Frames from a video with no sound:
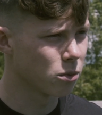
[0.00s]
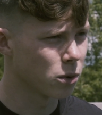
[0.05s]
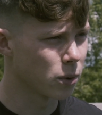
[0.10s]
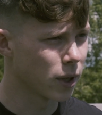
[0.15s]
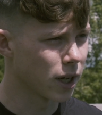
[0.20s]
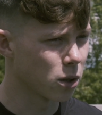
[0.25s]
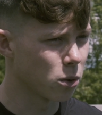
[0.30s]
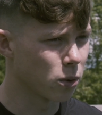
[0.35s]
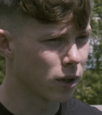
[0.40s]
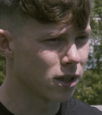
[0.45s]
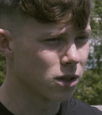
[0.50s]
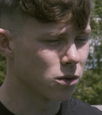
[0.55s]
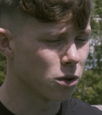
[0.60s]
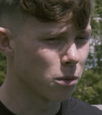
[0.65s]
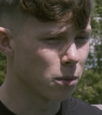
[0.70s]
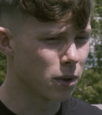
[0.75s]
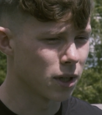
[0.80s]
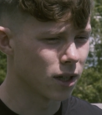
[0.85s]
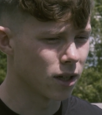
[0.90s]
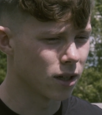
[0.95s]
We all get called into
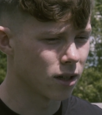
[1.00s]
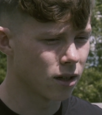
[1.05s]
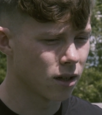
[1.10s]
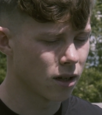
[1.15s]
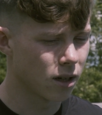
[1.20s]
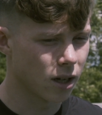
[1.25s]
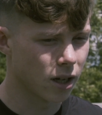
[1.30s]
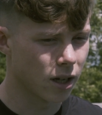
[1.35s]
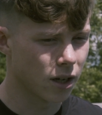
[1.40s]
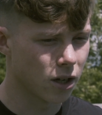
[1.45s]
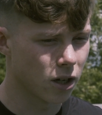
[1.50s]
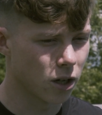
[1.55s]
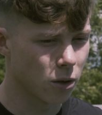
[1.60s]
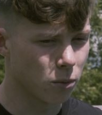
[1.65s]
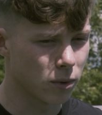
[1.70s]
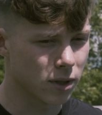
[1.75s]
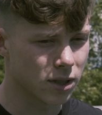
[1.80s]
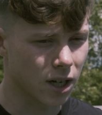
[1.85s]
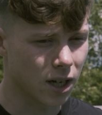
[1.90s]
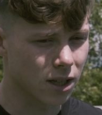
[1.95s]
a meeting, and
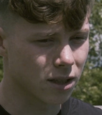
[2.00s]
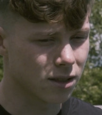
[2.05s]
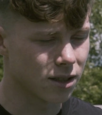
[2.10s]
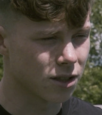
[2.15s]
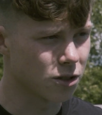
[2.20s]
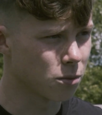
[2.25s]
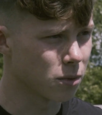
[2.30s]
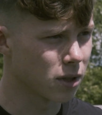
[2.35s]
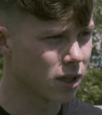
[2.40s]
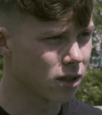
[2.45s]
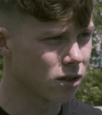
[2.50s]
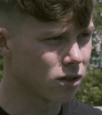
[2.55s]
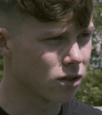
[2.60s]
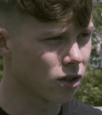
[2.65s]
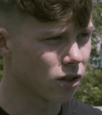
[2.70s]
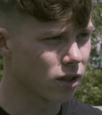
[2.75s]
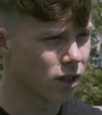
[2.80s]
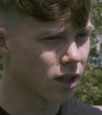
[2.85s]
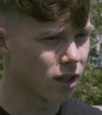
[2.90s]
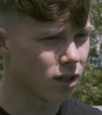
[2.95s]
it's like a decision meeting.
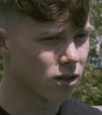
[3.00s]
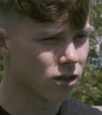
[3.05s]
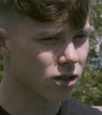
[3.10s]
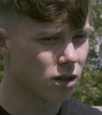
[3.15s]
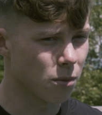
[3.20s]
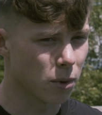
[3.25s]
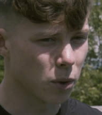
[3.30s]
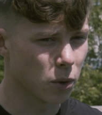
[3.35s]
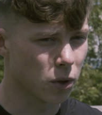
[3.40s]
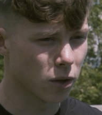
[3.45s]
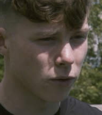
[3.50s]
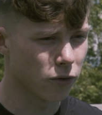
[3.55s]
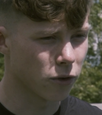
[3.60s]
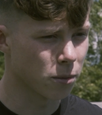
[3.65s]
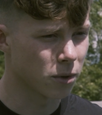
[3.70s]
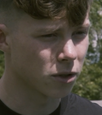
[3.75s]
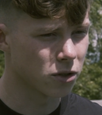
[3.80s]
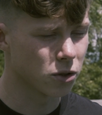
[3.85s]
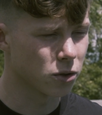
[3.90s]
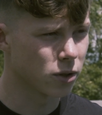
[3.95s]
So yeah, it's just a build up
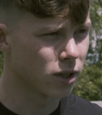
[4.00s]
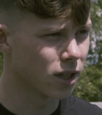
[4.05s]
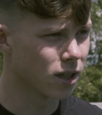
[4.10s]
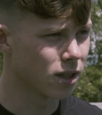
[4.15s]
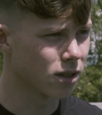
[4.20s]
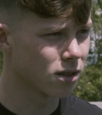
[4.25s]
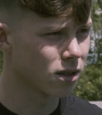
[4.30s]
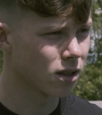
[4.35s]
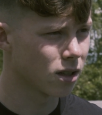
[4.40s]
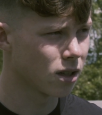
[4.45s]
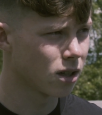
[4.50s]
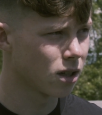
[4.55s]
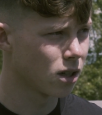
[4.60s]
from the 2 years.